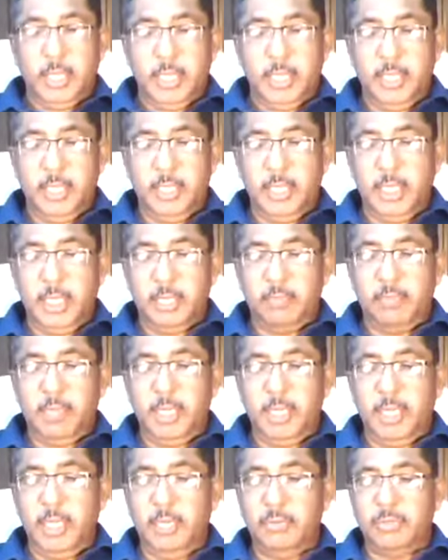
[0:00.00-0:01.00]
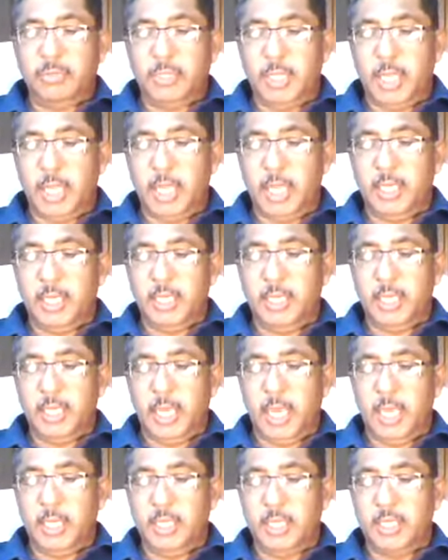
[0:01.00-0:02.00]
He that believes and
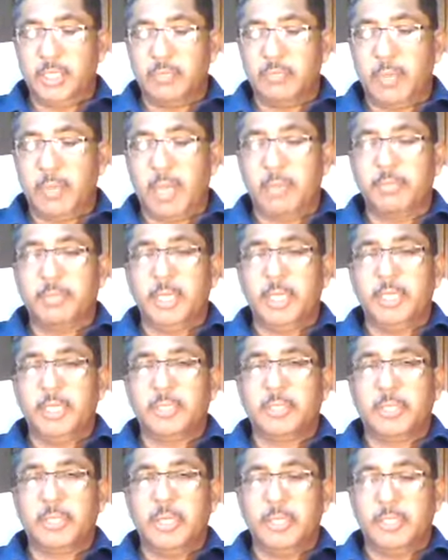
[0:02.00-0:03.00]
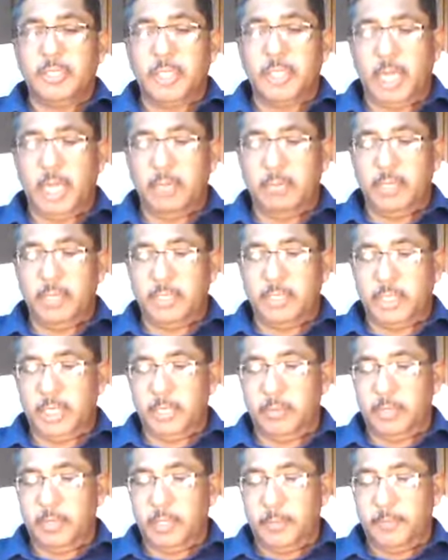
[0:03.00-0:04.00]
is baptized shall be
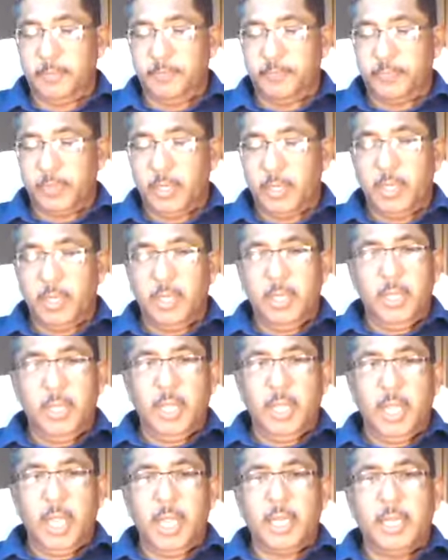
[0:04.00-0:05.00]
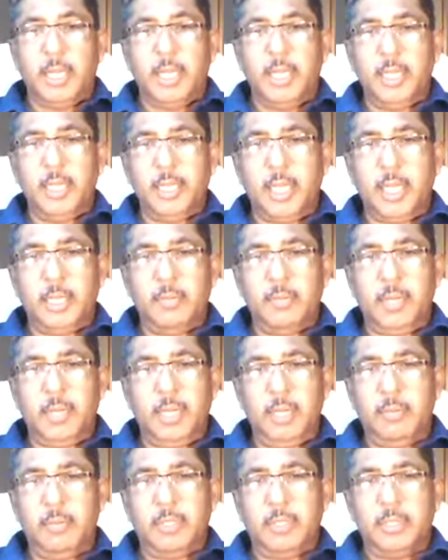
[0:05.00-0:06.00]
saved, and he that
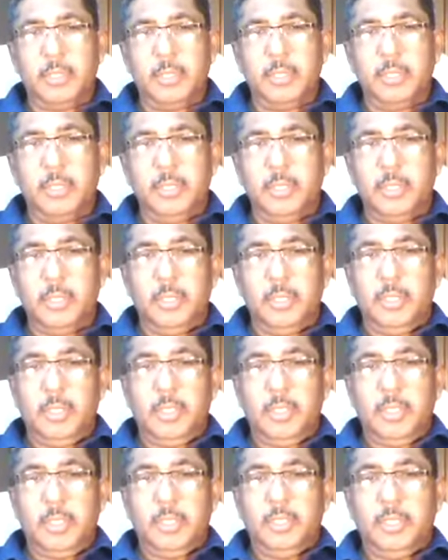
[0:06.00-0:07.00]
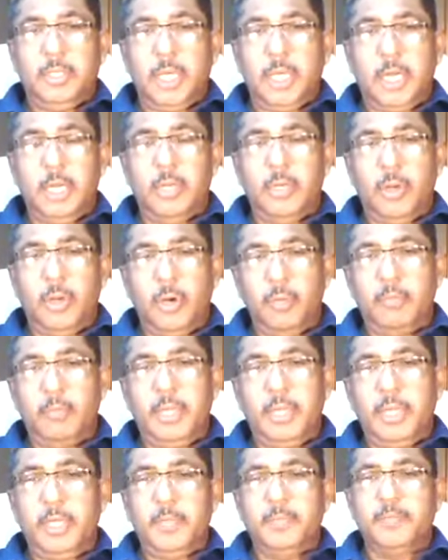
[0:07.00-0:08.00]
believeth shall not
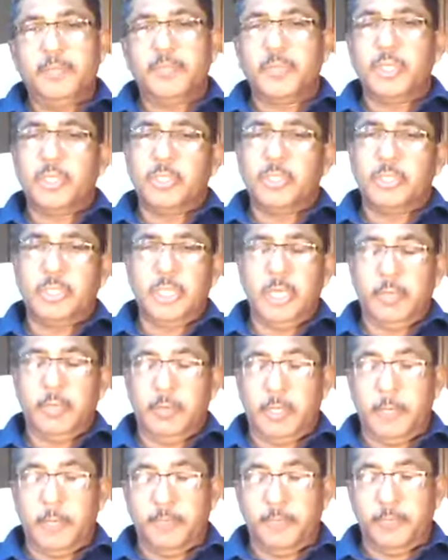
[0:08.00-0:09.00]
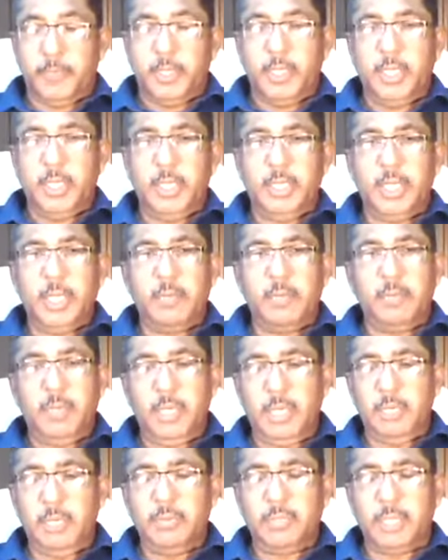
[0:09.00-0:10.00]
be saved. He that
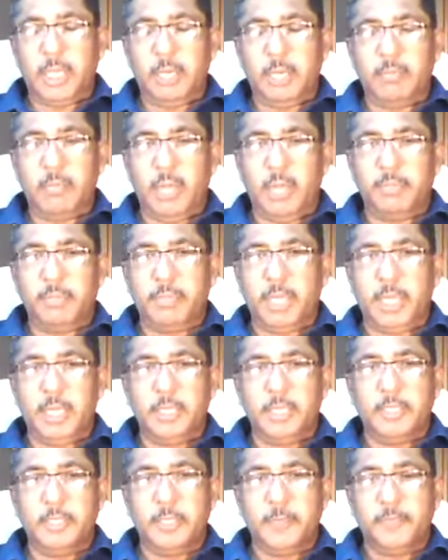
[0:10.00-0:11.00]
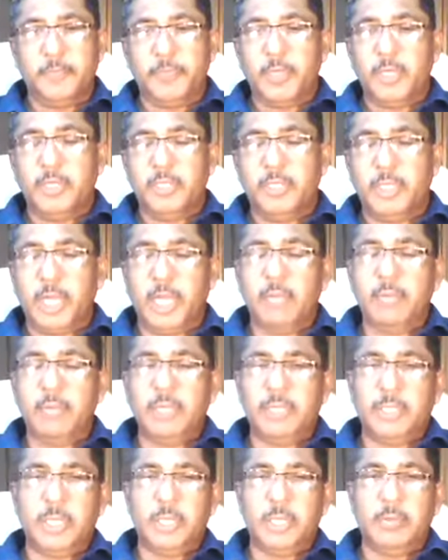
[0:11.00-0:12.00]
believes and baptized shall
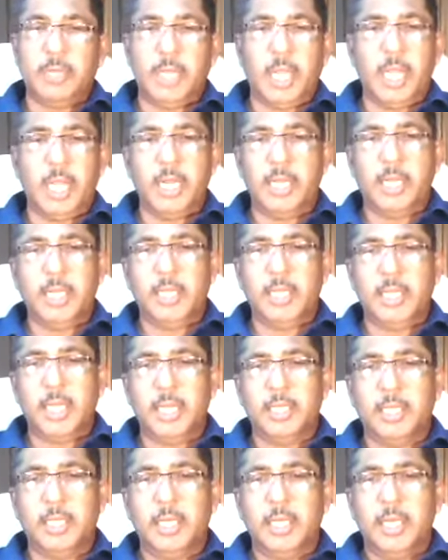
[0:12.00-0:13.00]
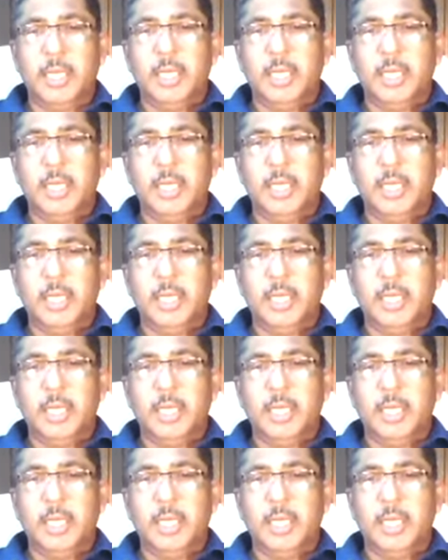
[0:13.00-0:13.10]
be saved, and he that